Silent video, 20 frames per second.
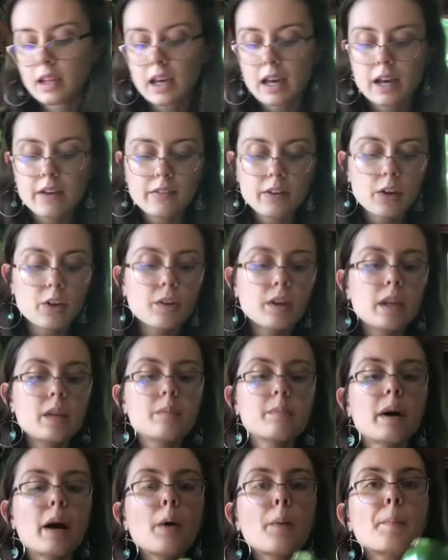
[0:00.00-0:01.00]
I have a green
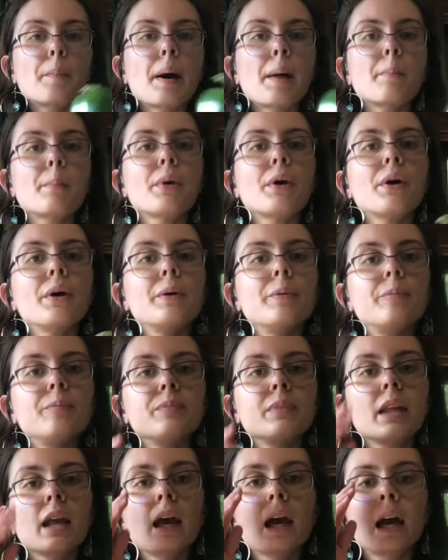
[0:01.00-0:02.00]
bell pepper.
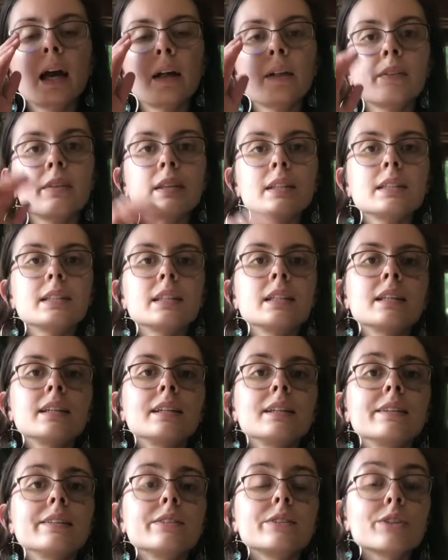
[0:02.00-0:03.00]
This
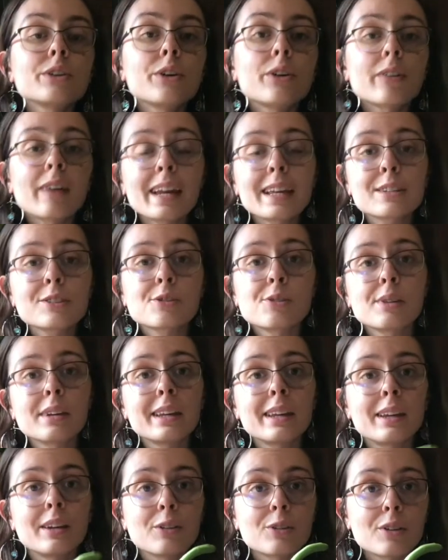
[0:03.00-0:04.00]
is great to
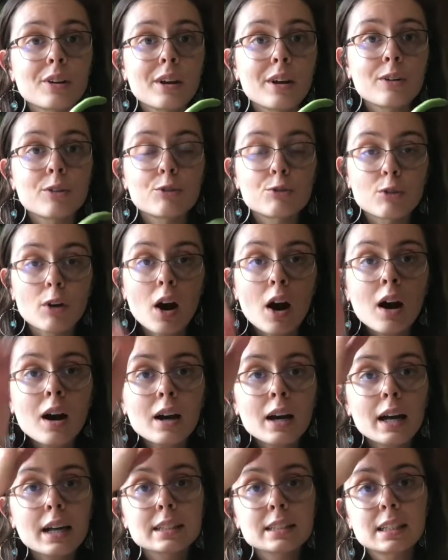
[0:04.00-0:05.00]
eat raw
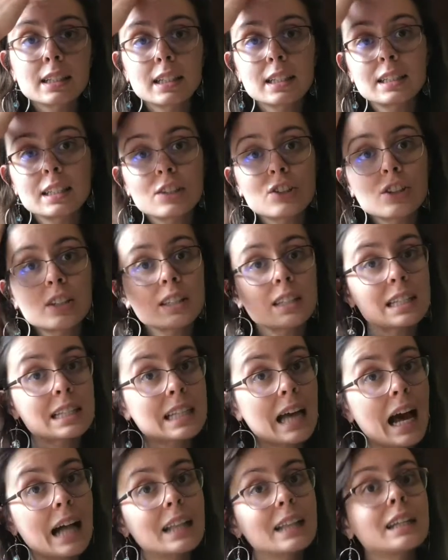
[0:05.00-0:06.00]
as an addition to
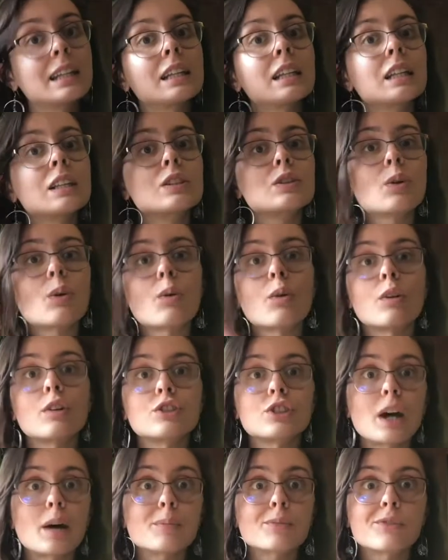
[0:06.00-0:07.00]
salads, or
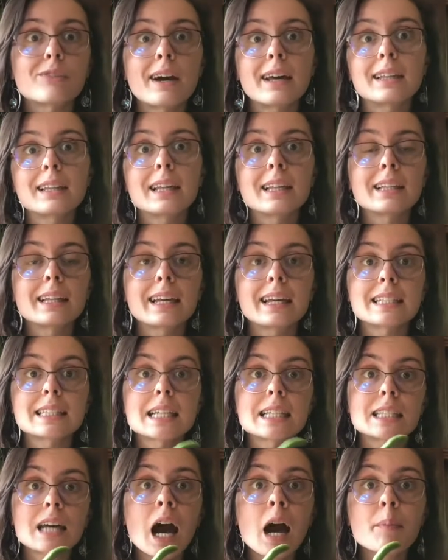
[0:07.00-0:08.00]
chopped finely like as a
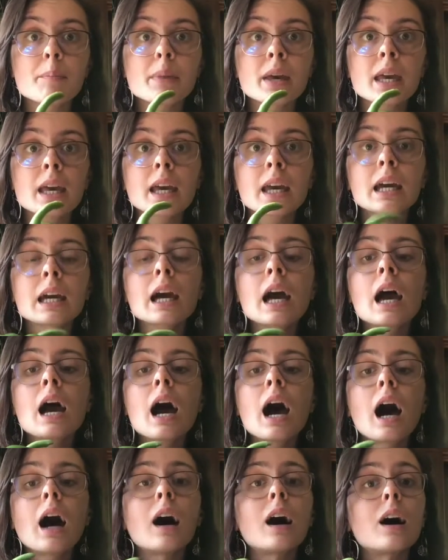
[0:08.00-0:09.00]
topping,
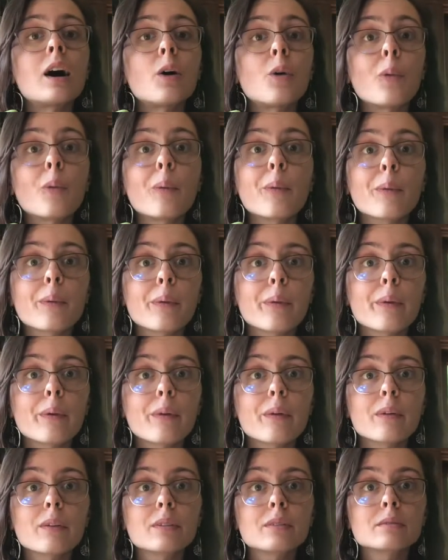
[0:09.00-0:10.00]
or
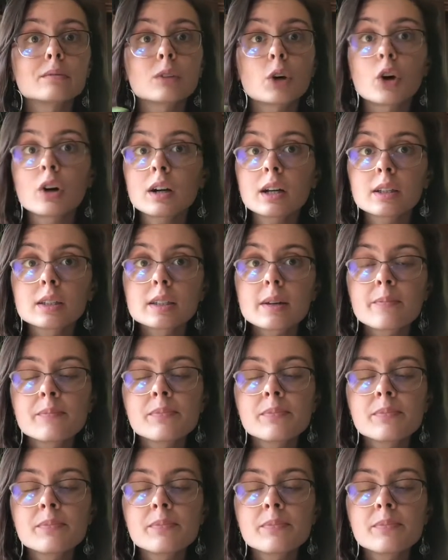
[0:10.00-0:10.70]
cooked